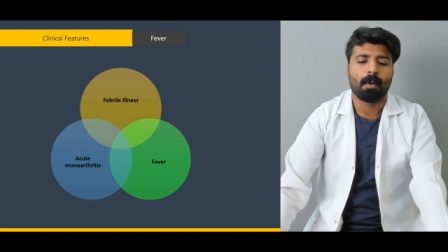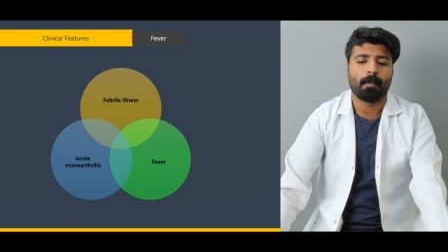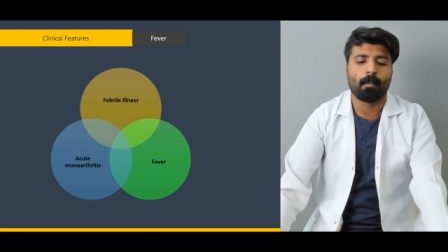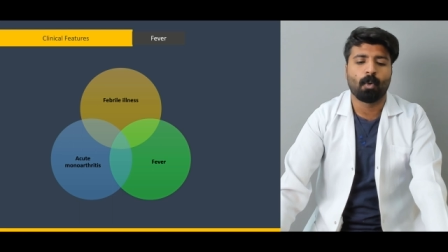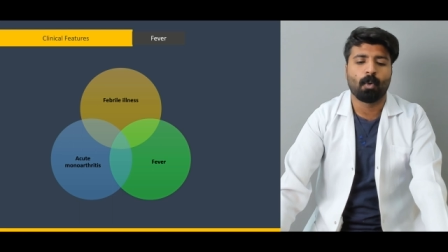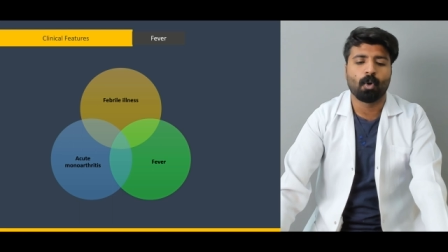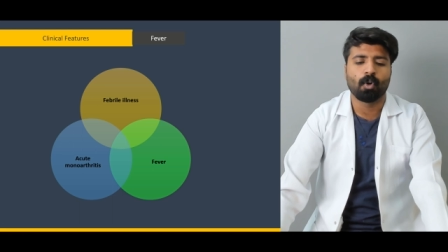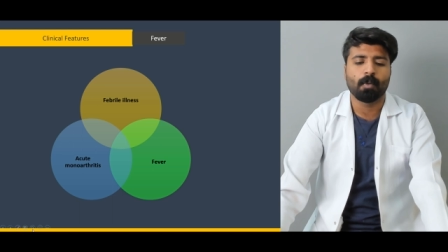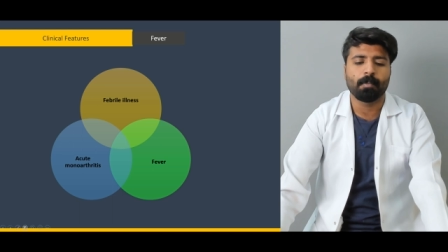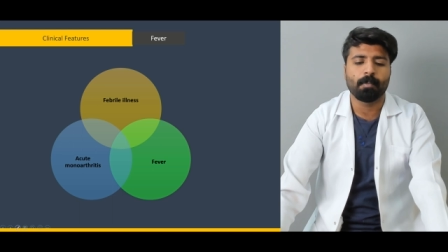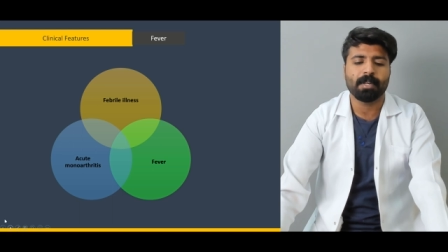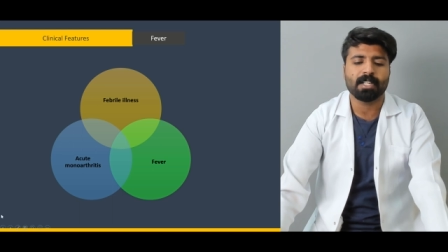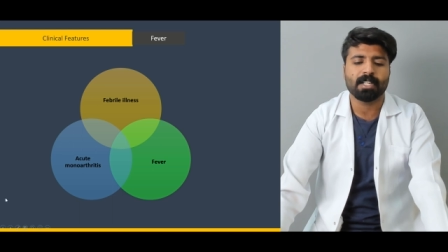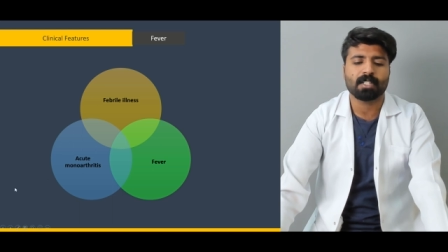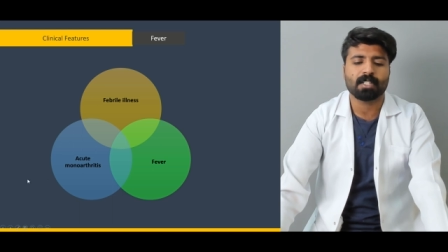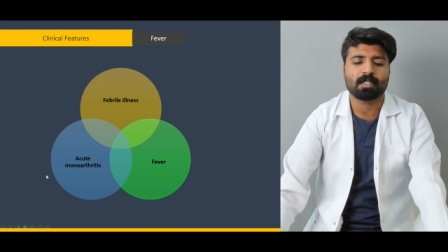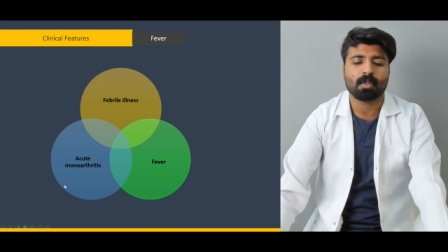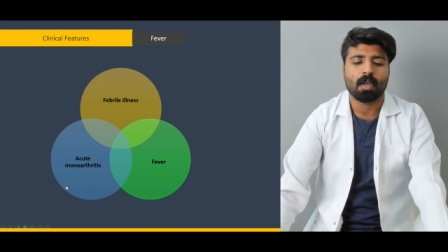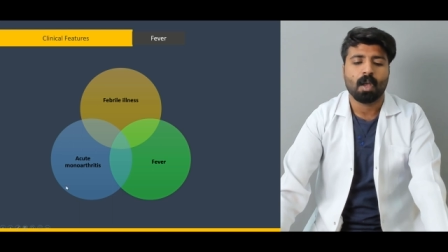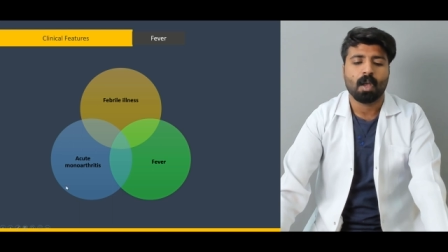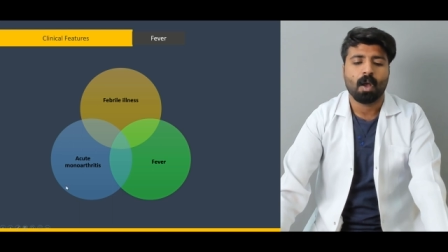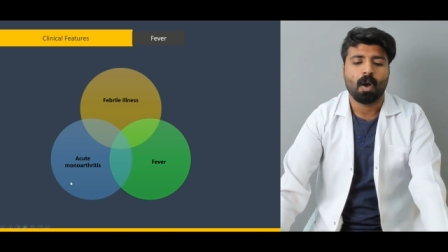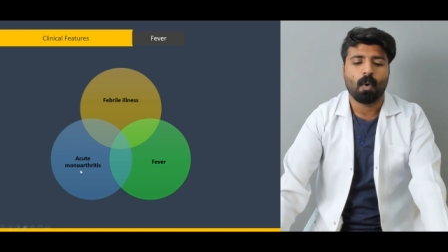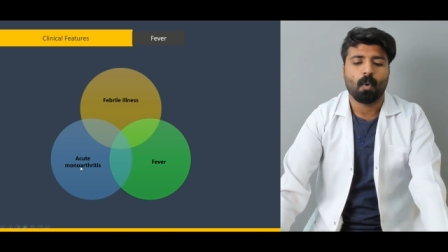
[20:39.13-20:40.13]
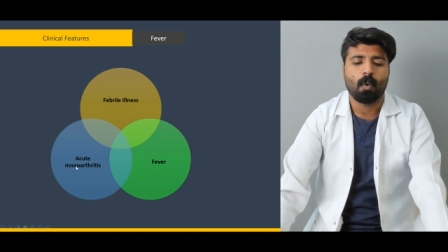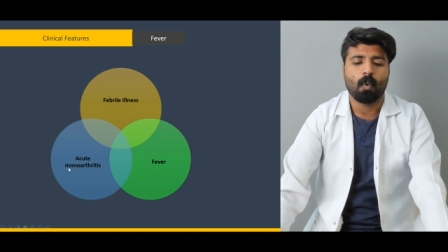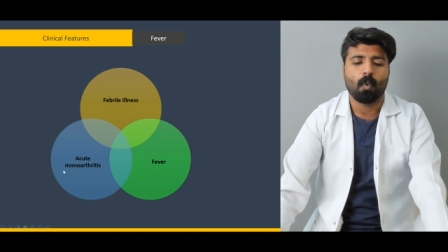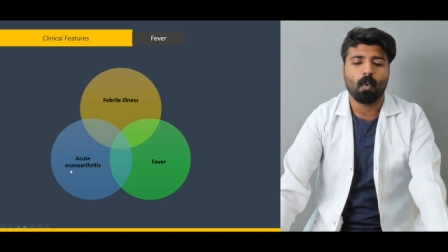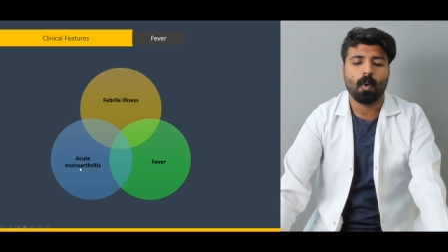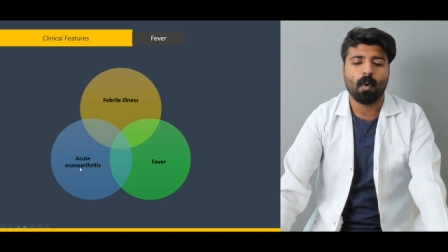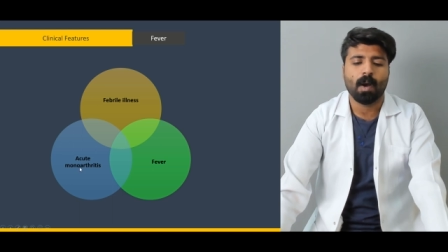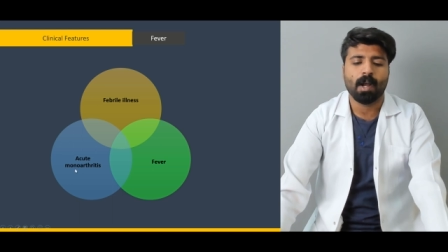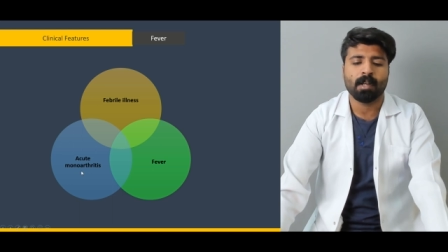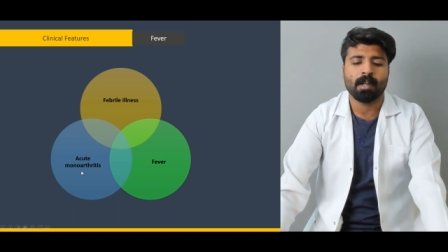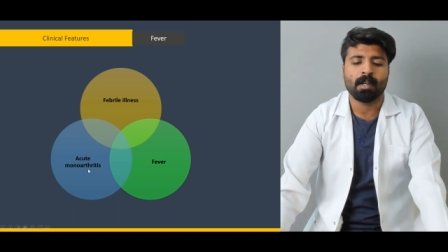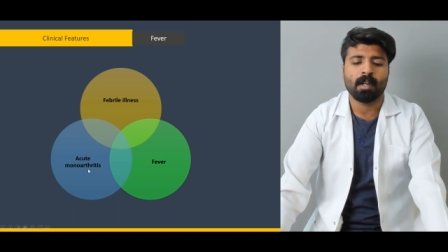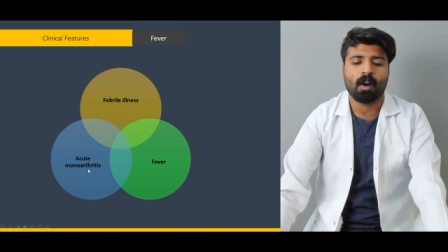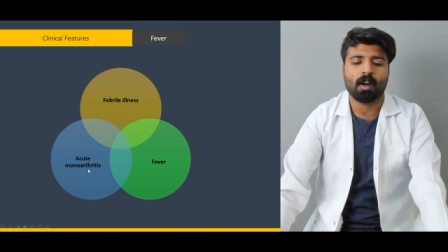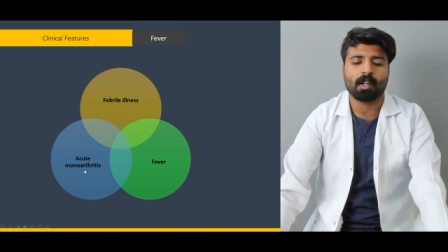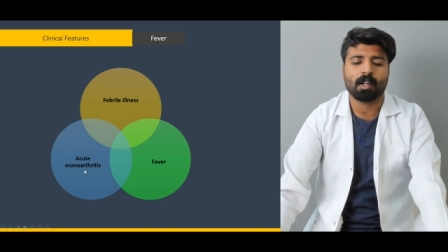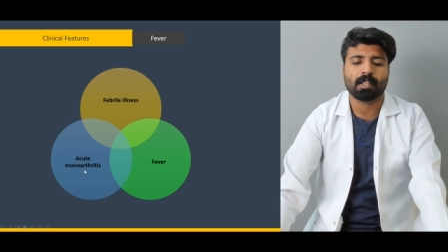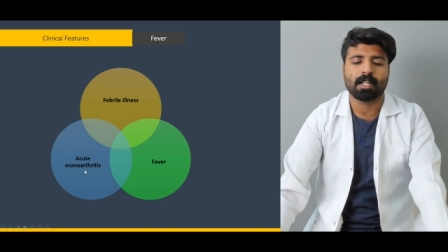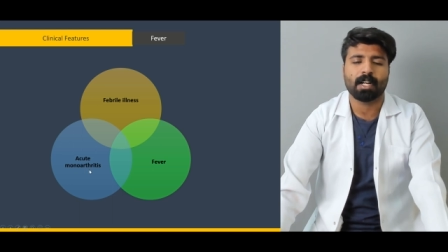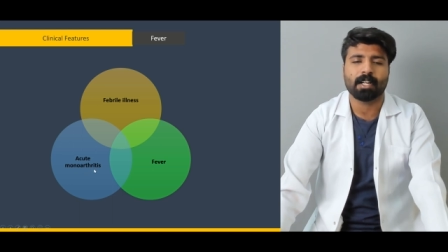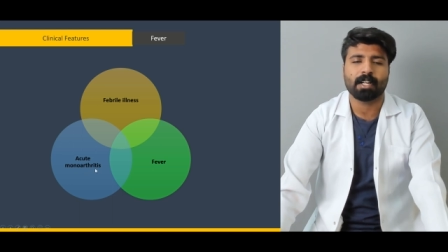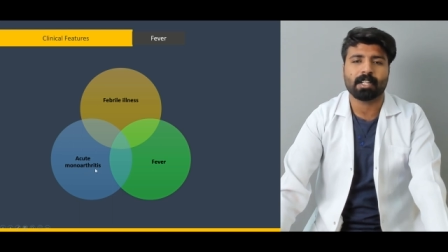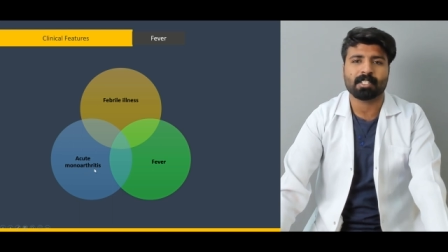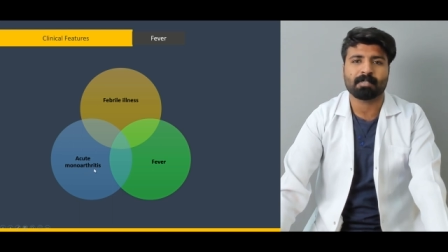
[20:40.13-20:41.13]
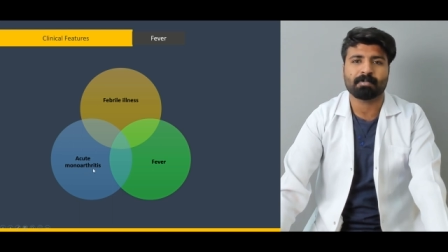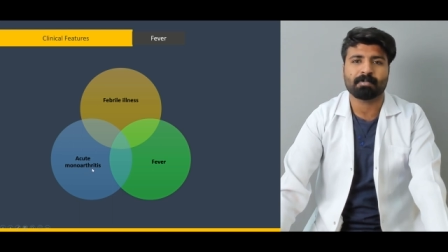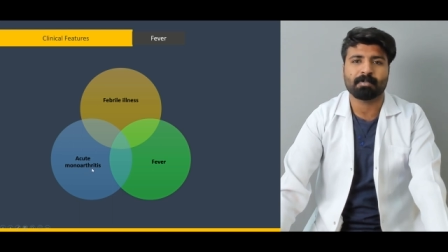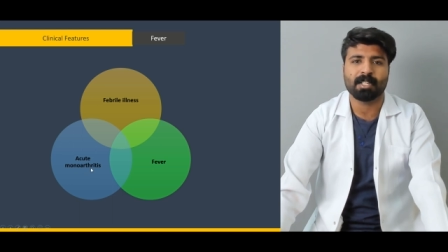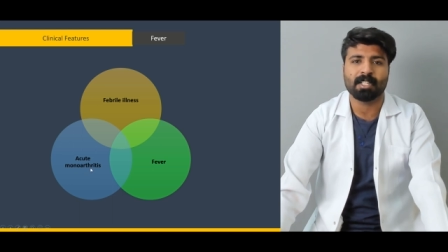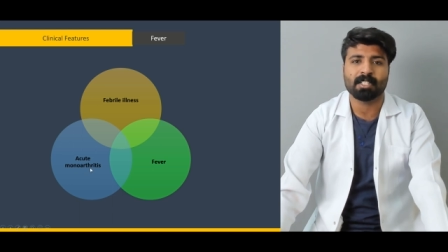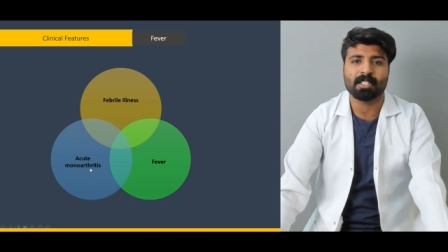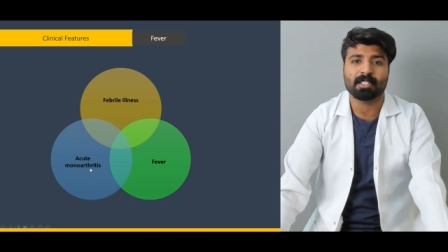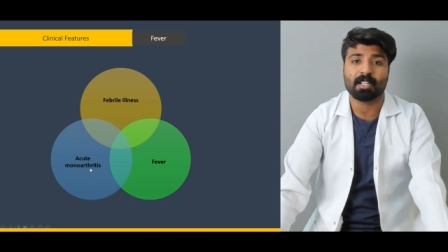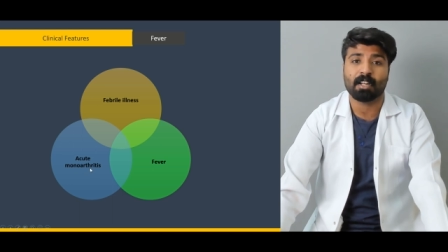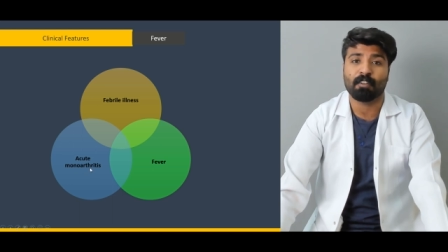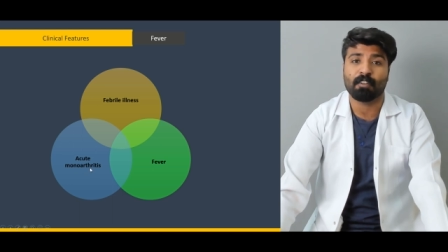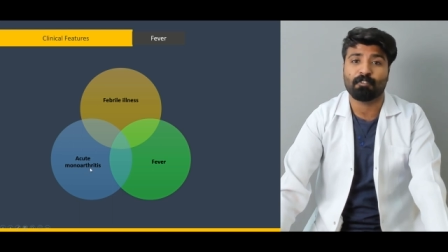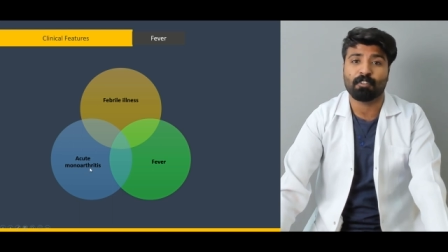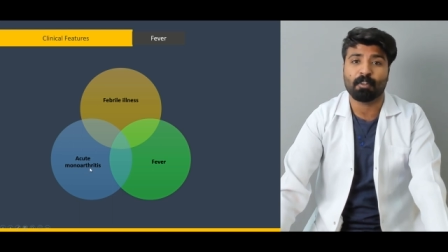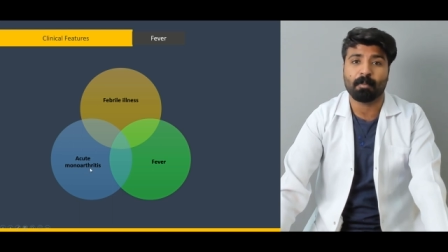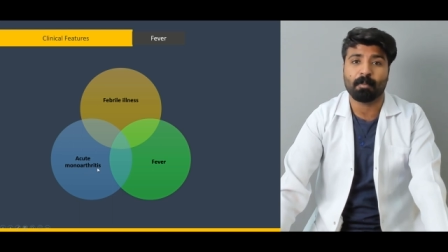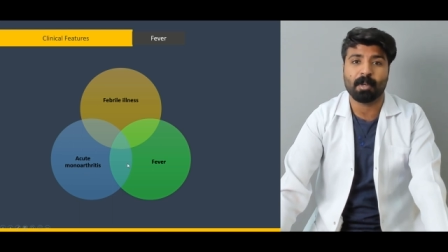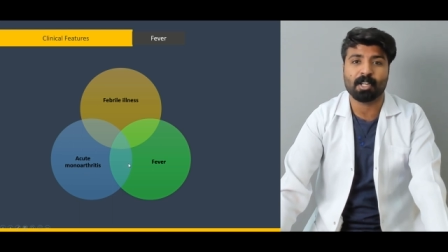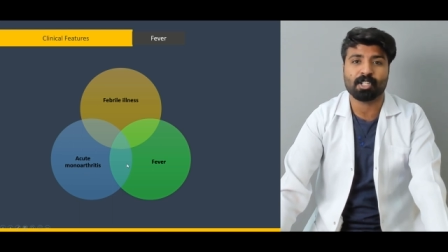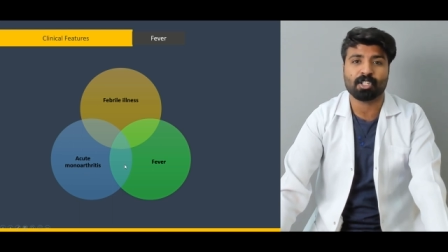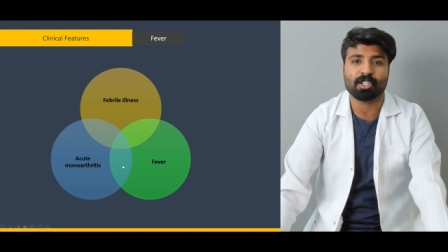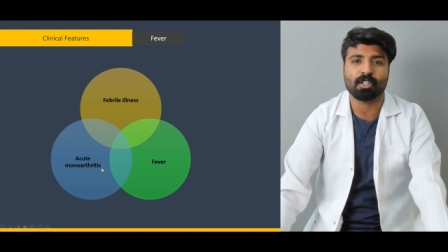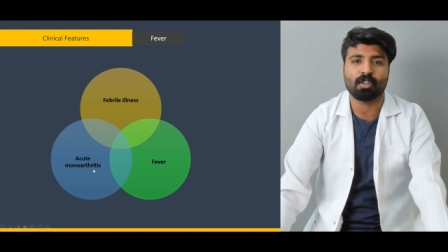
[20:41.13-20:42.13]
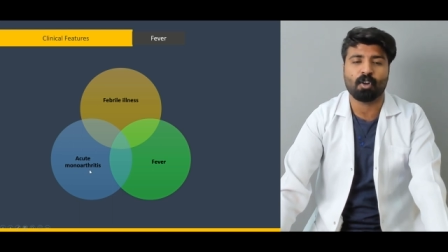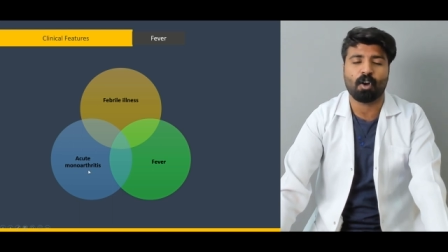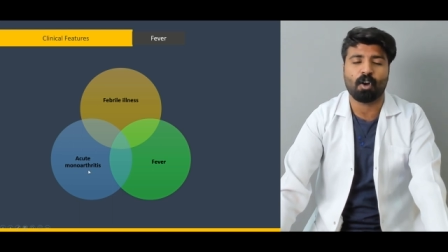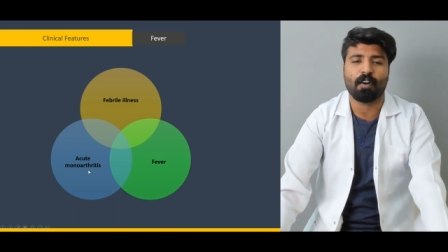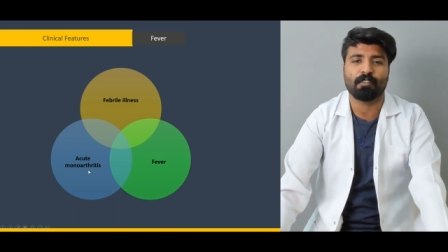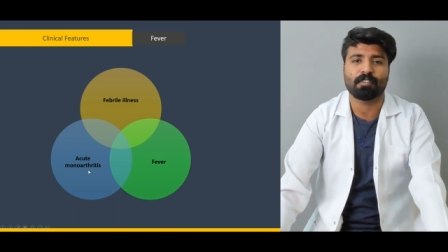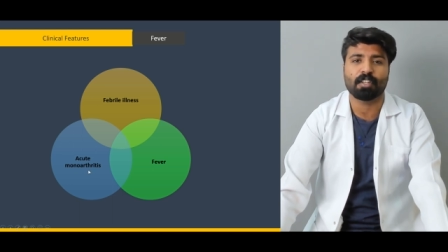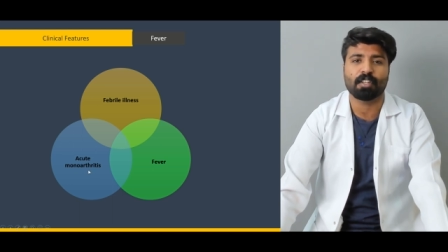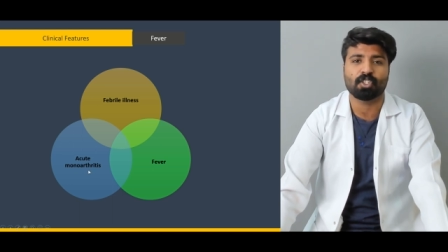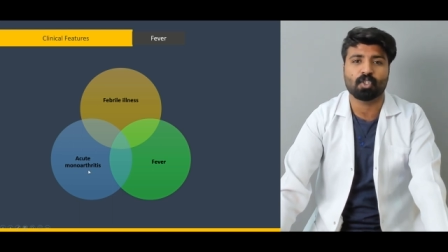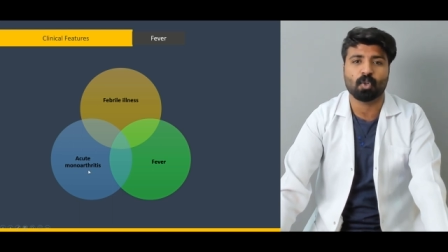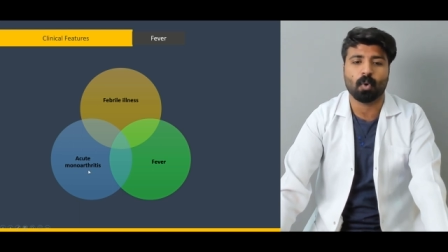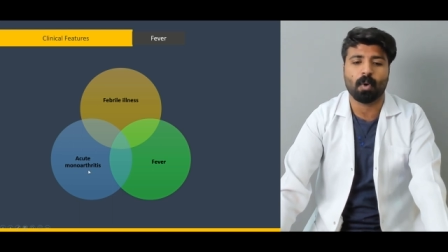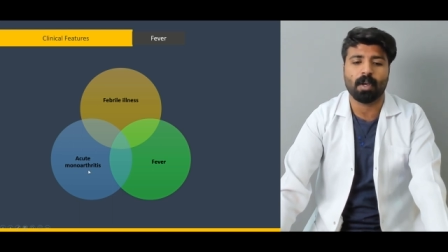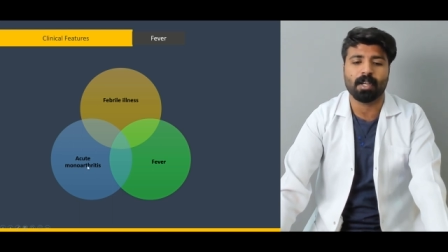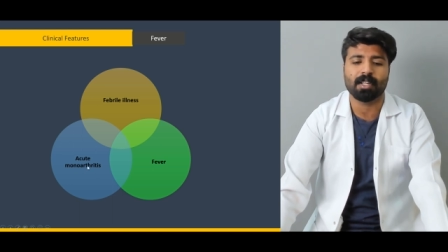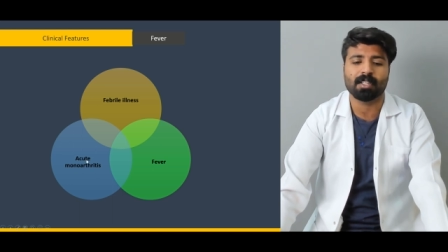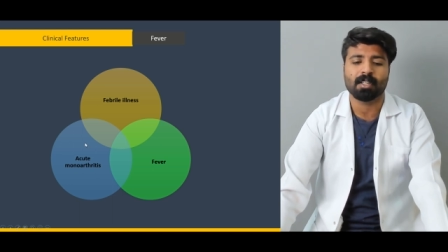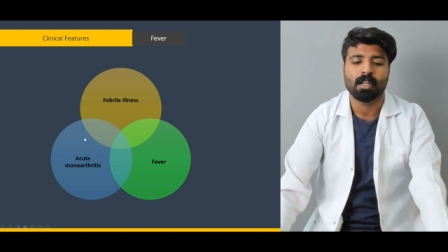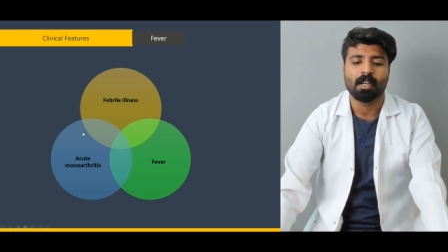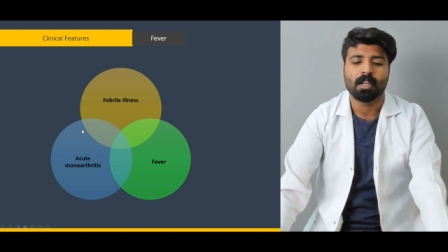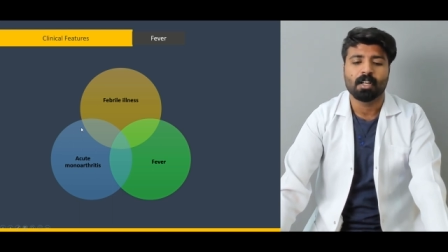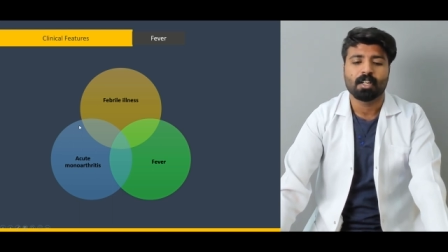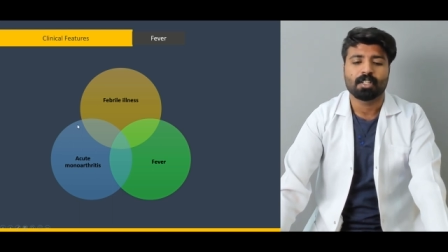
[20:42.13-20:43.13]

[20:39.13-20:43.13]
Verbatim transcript: Mono means one, arthritis means inflammation of the joint.